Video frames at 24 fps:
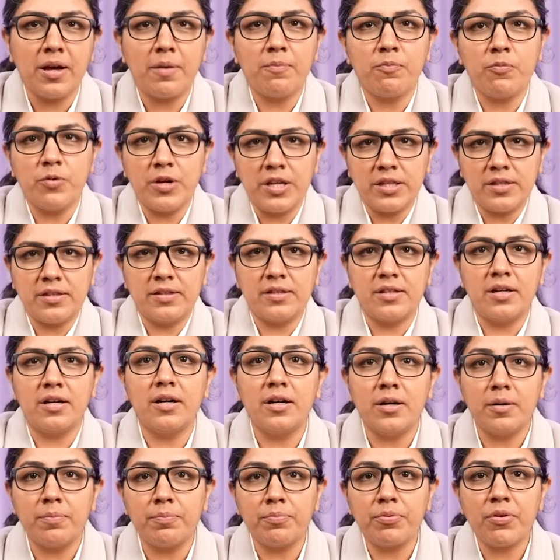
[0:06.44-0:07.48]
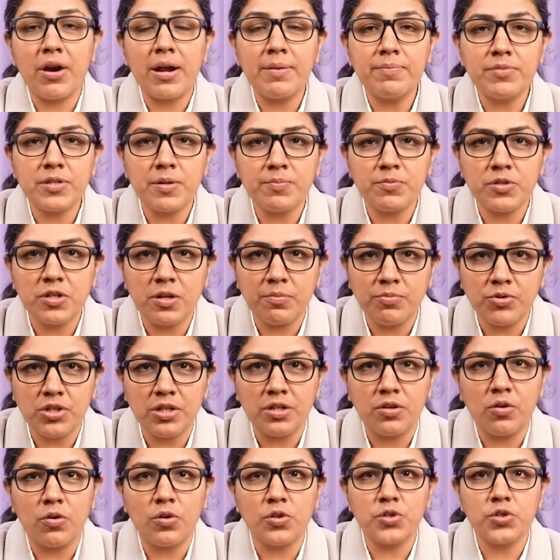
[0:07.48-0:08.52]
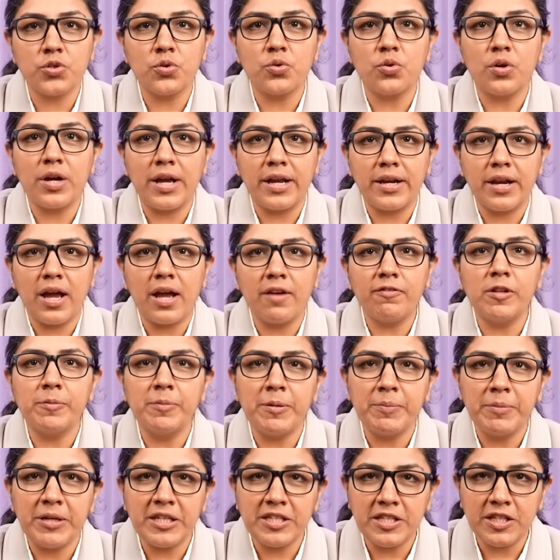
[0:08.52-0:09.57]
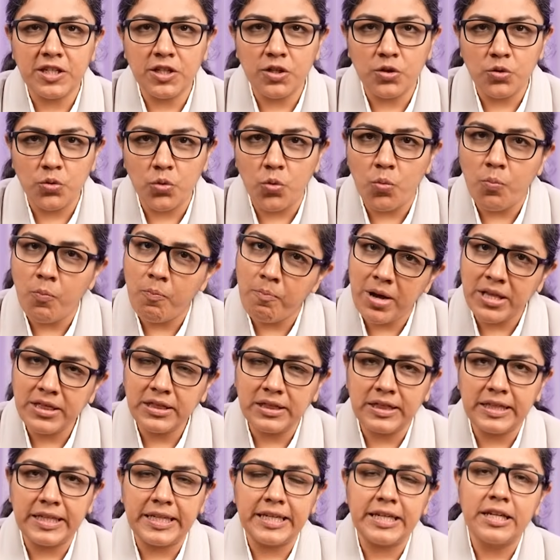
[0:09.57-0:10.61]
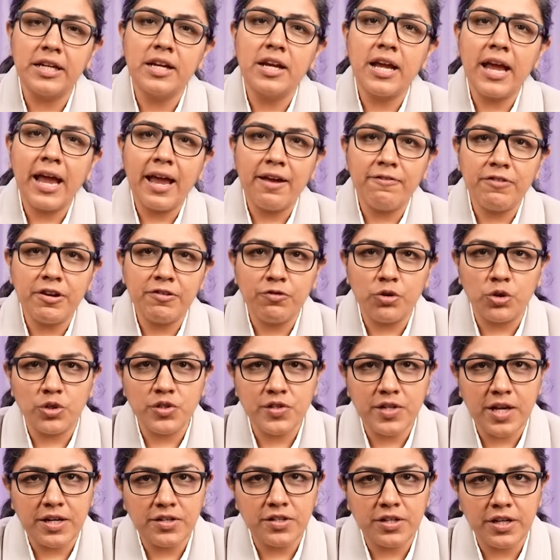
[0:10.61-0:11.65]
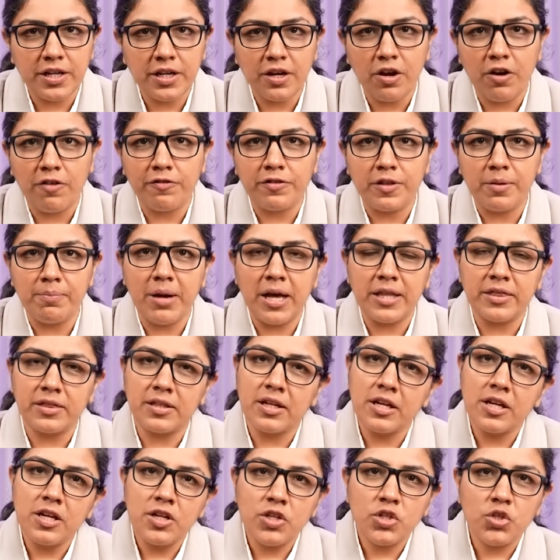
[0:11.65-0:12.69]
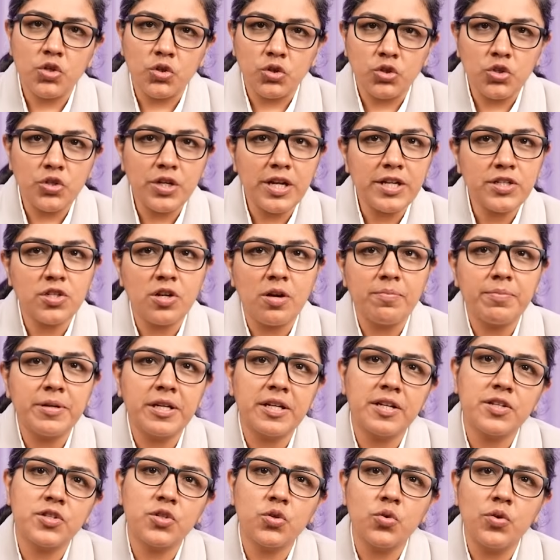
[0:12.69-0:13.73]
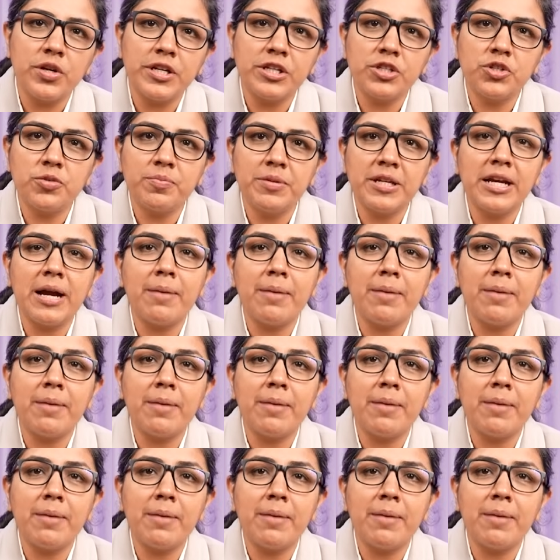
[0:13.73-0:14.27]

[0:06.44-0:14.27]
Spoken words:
up with the Prime subscription also, and I will be meeting you monthly every fourth Saturday of the month. So today's topic is going to be